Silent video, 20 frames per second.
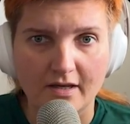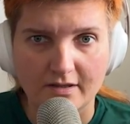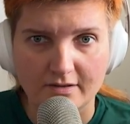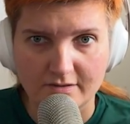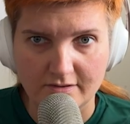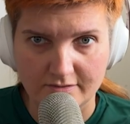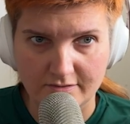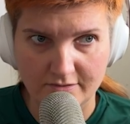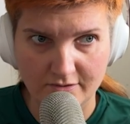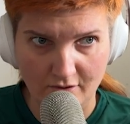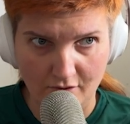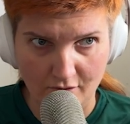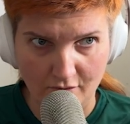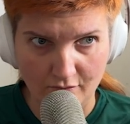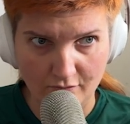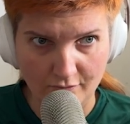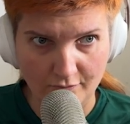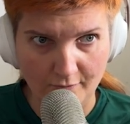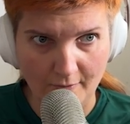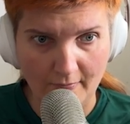
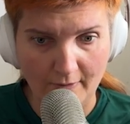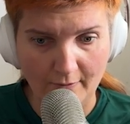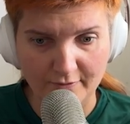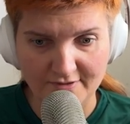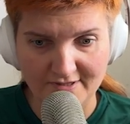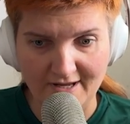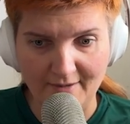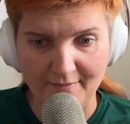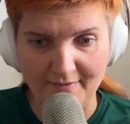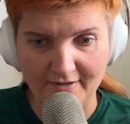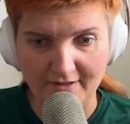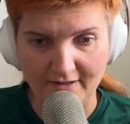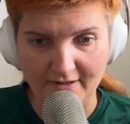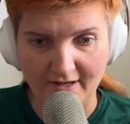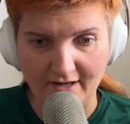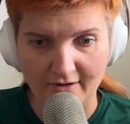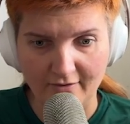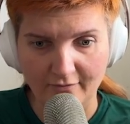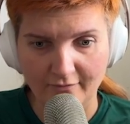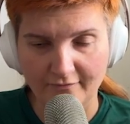So what's happening
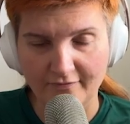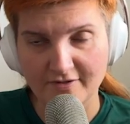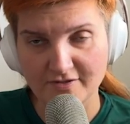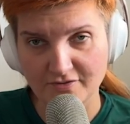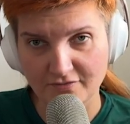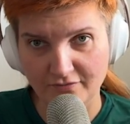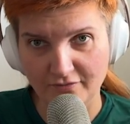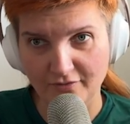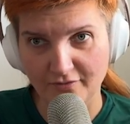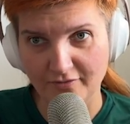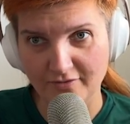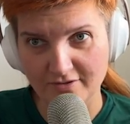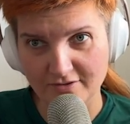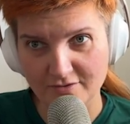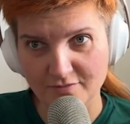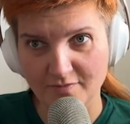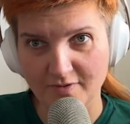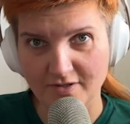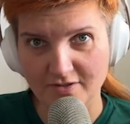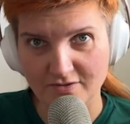now? First of all, you need
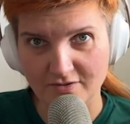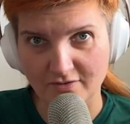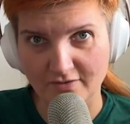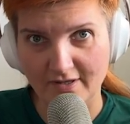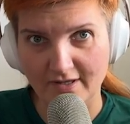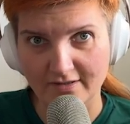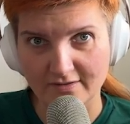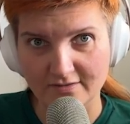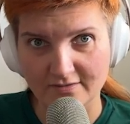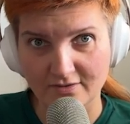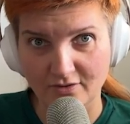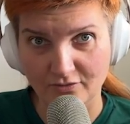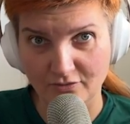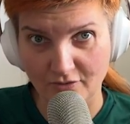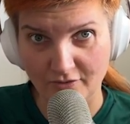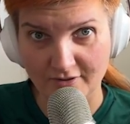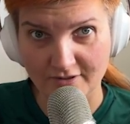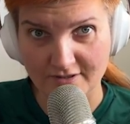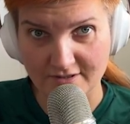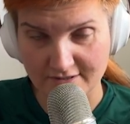to make sure that your
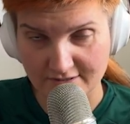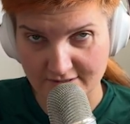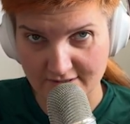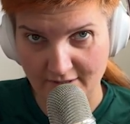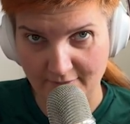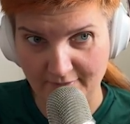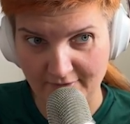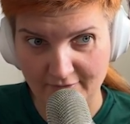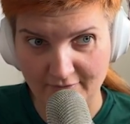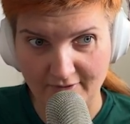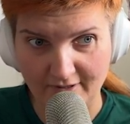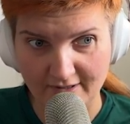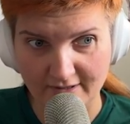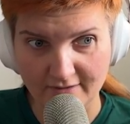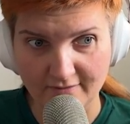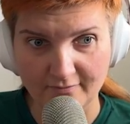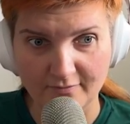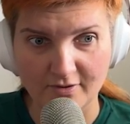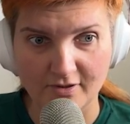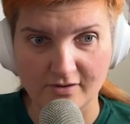Docker is up and
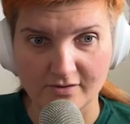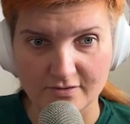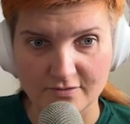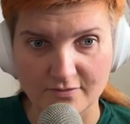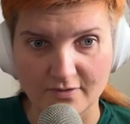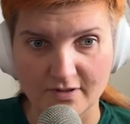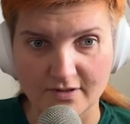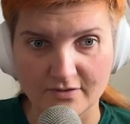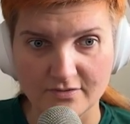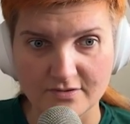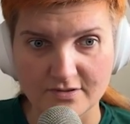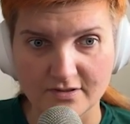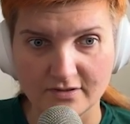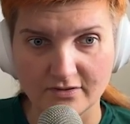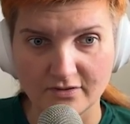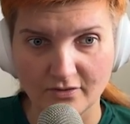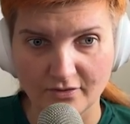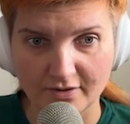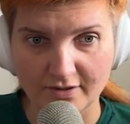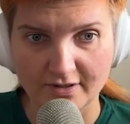running because we are using
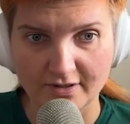Docker